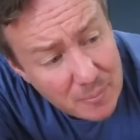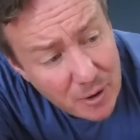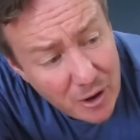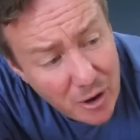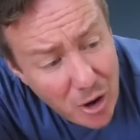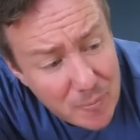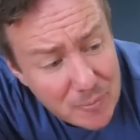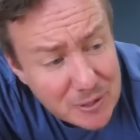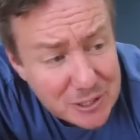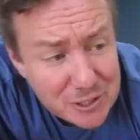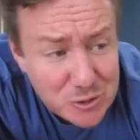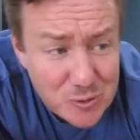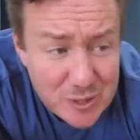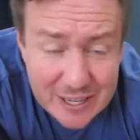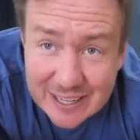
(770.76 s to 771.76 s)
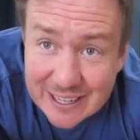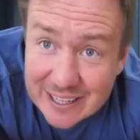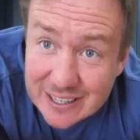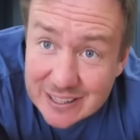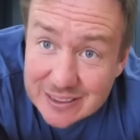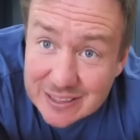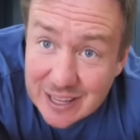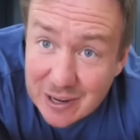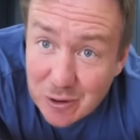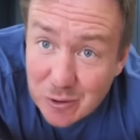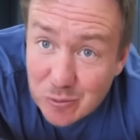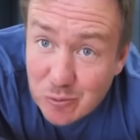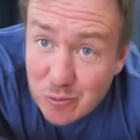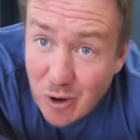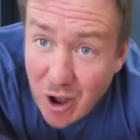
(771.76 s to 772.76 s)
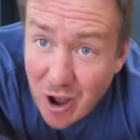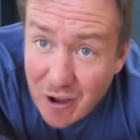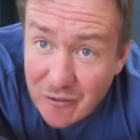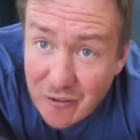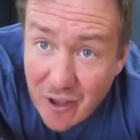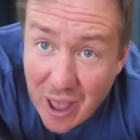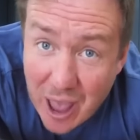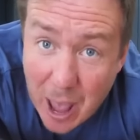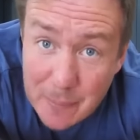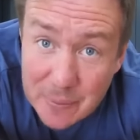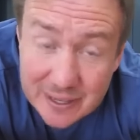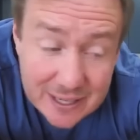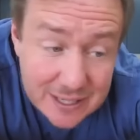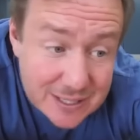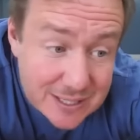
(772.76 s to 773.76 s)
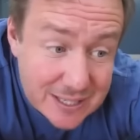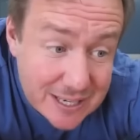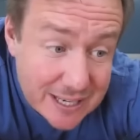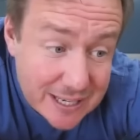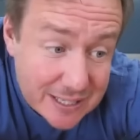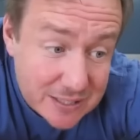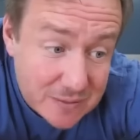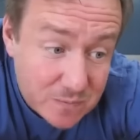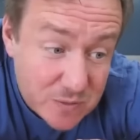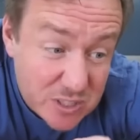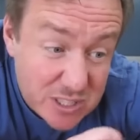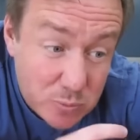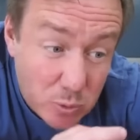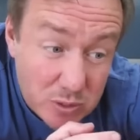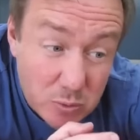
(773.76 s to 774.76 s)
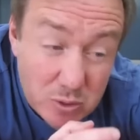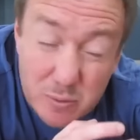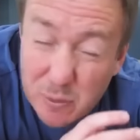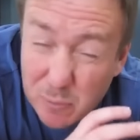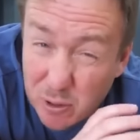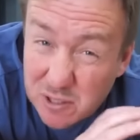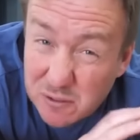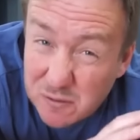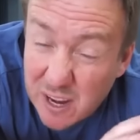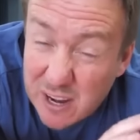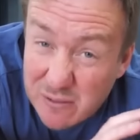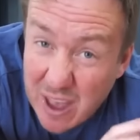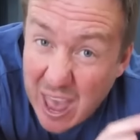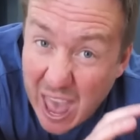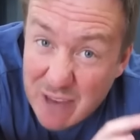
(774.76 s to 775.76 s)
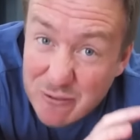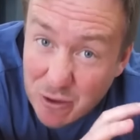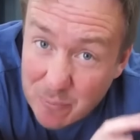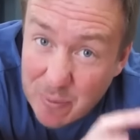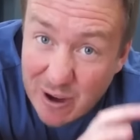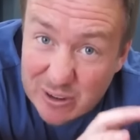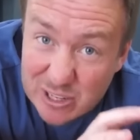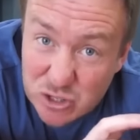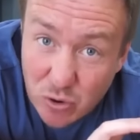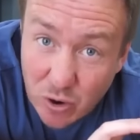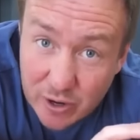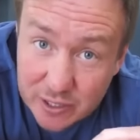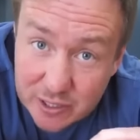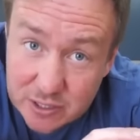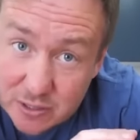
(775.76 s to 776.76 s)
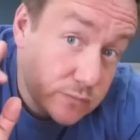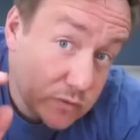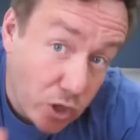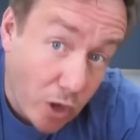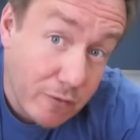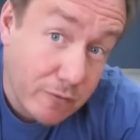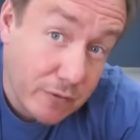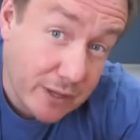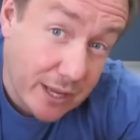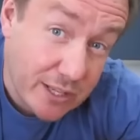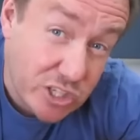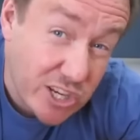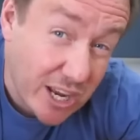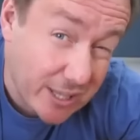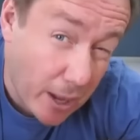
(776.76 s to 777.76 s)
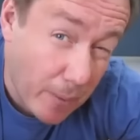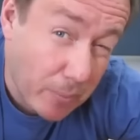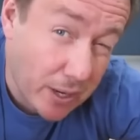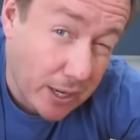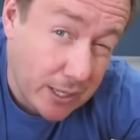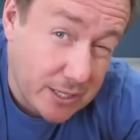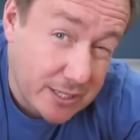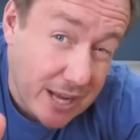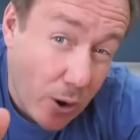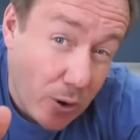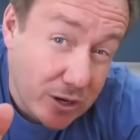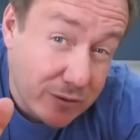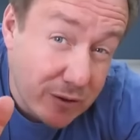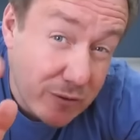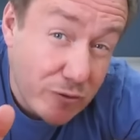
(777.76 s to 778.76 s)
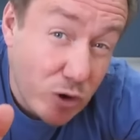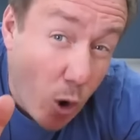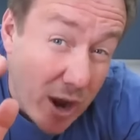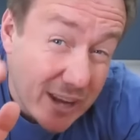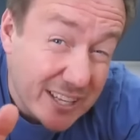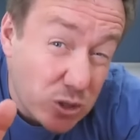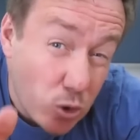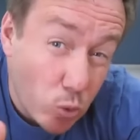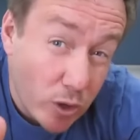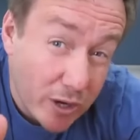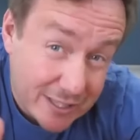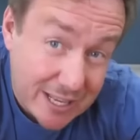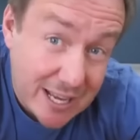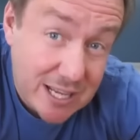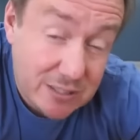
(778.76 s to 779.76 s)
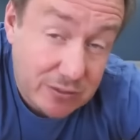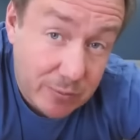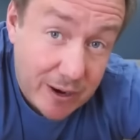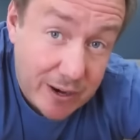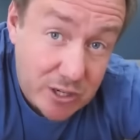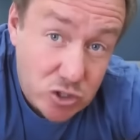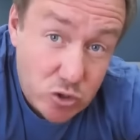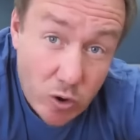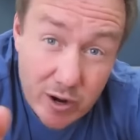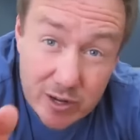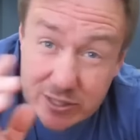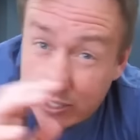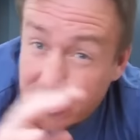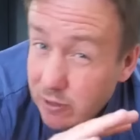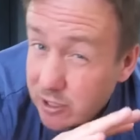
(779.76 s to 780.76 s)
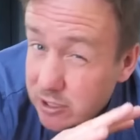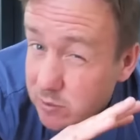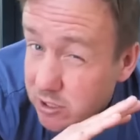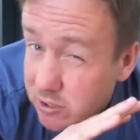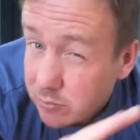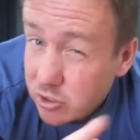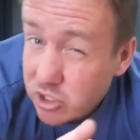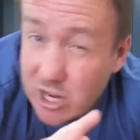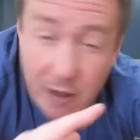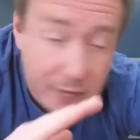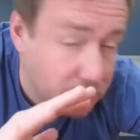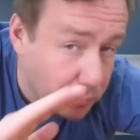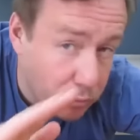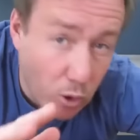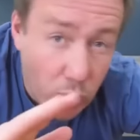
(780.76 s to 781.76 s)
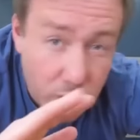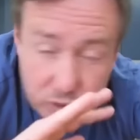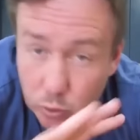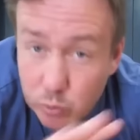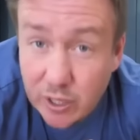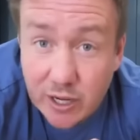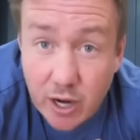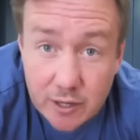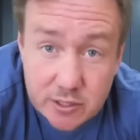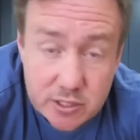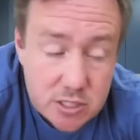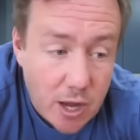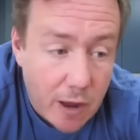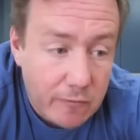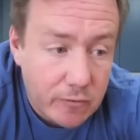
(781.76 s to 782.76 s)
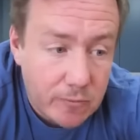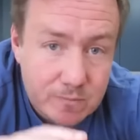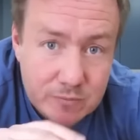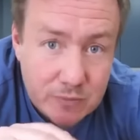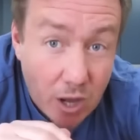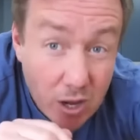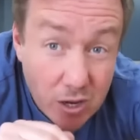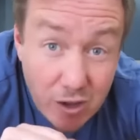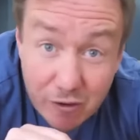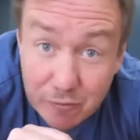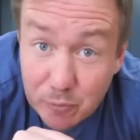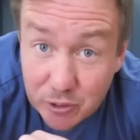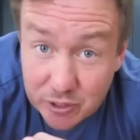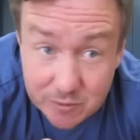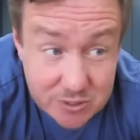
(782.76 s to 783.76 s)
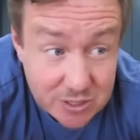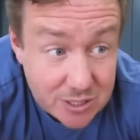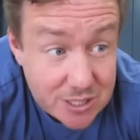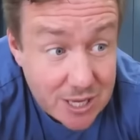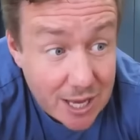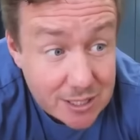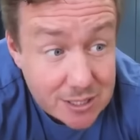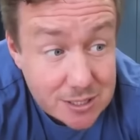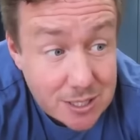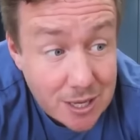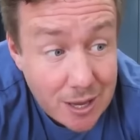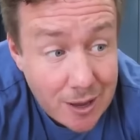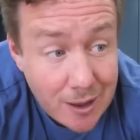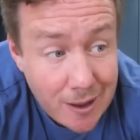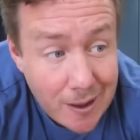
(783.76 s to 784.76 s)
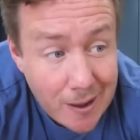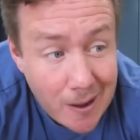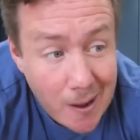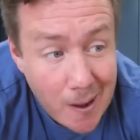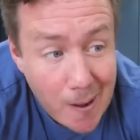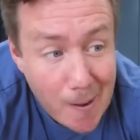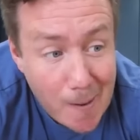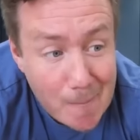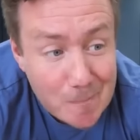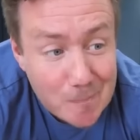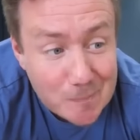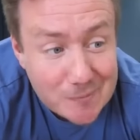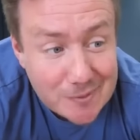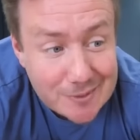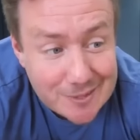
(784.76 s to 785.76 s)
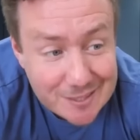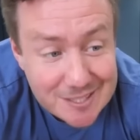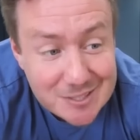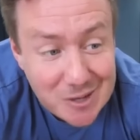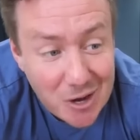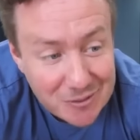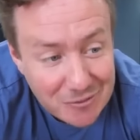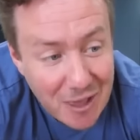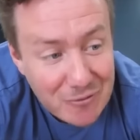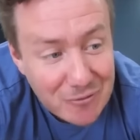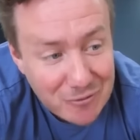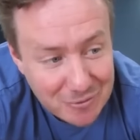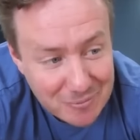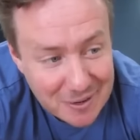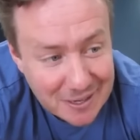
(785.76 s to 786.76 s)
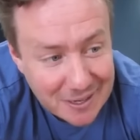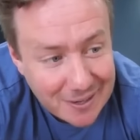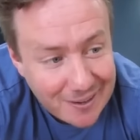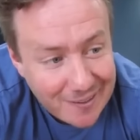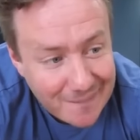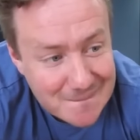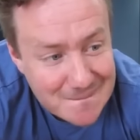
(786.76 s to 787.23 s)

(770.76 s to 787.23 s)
I hope you'll agree, they look rather epic indeed. This is probably one of my most favourite ever Barry tries. Don't forget to check that playlist out, and if you've got any cool ideas for Barry tries, recipes from chefs, blogs, all that kind of stuff, I love putting them to the test. This is kind of heaven for me.